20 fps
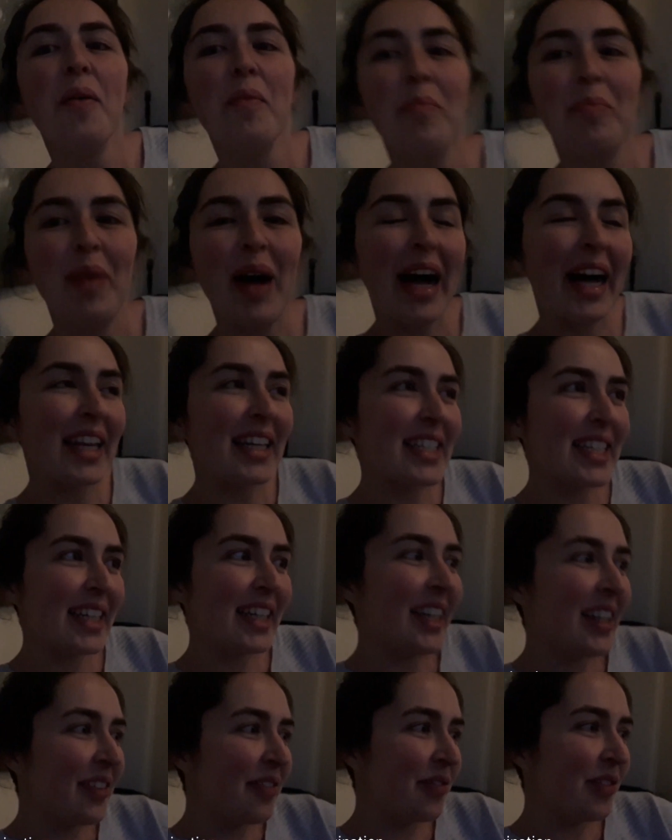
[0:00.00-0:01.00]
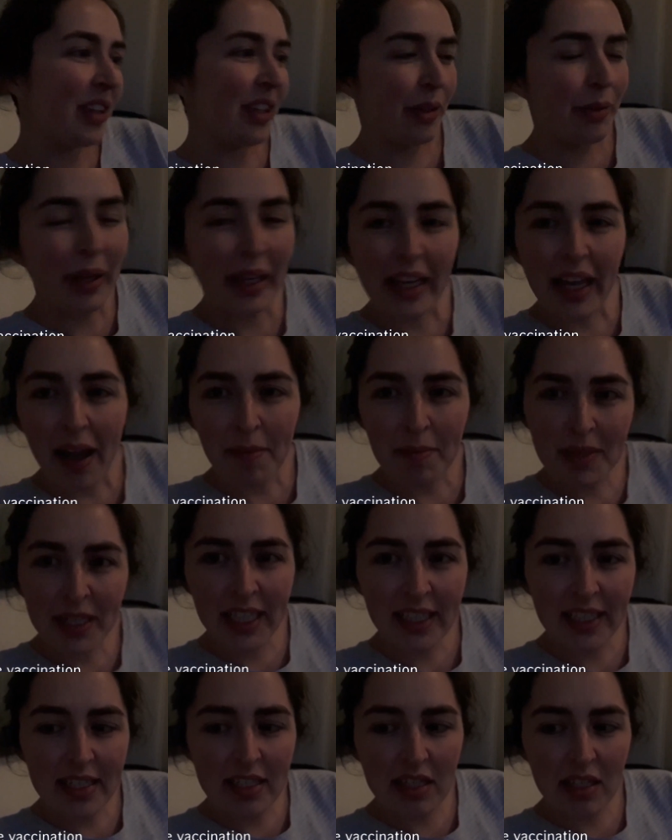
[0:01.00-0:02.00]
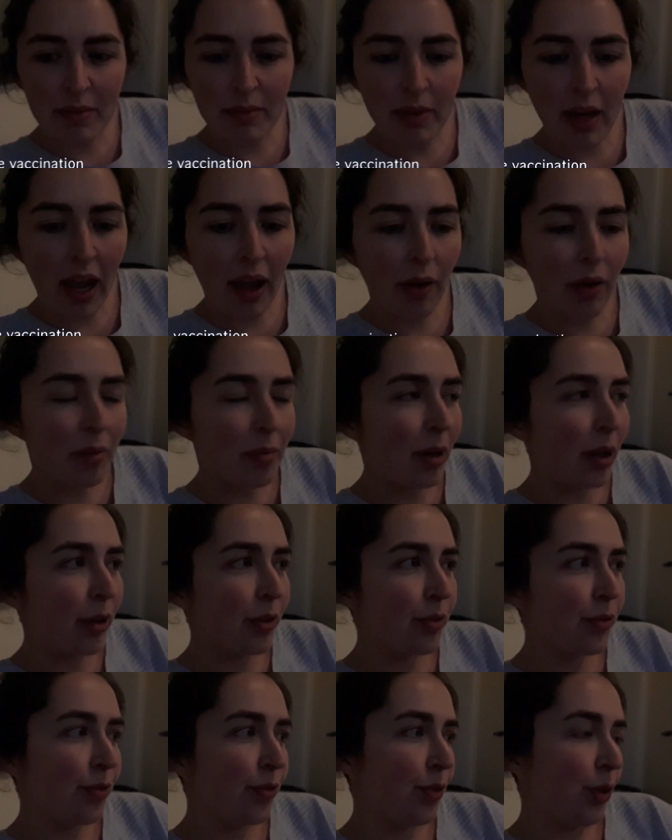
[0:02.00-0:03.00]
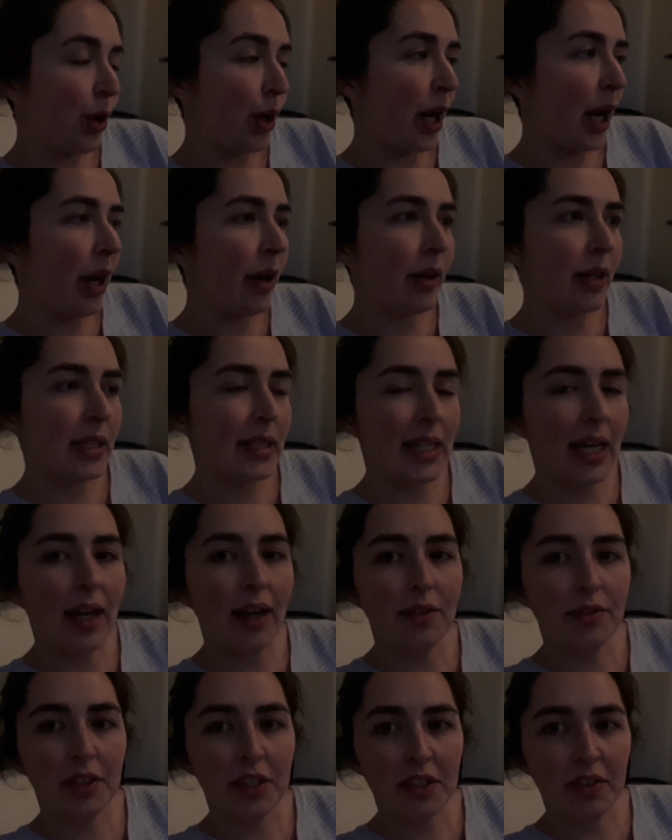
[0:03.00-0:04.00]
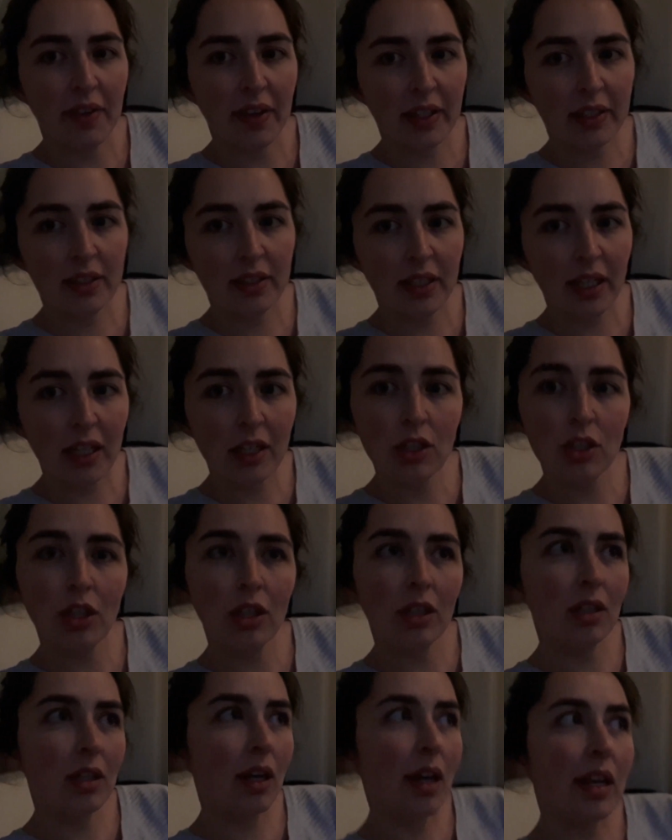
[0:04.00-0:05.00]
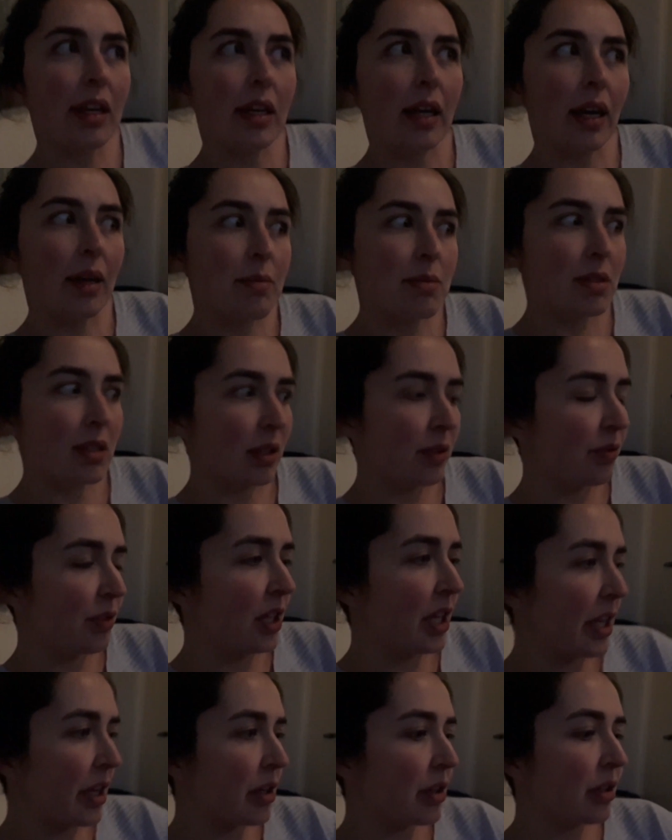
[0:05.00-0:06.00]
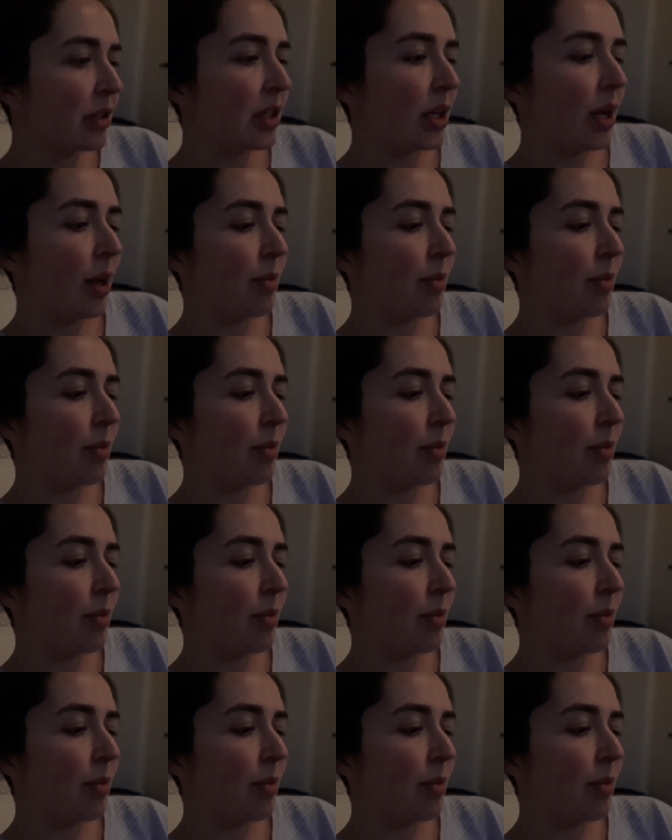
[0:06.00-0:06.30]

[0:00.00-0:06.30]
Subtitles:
But quick update, it's now about 4 hours after the vaccination and I'm still feeling good.